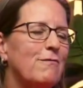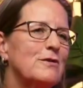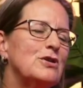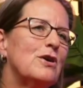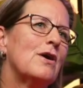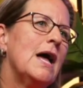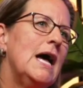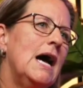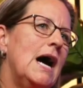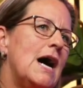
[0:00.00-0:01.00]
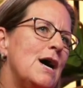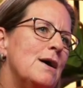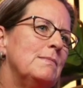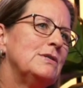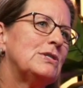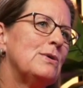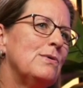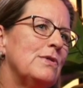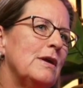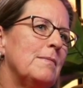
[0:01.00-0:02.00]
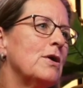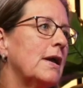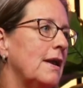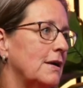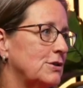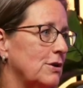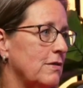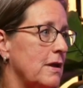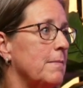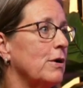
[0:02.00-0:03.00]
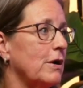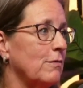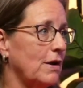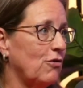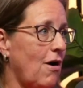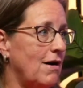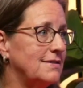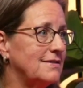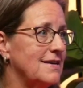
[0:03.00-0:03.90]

sure. So the American Red Cross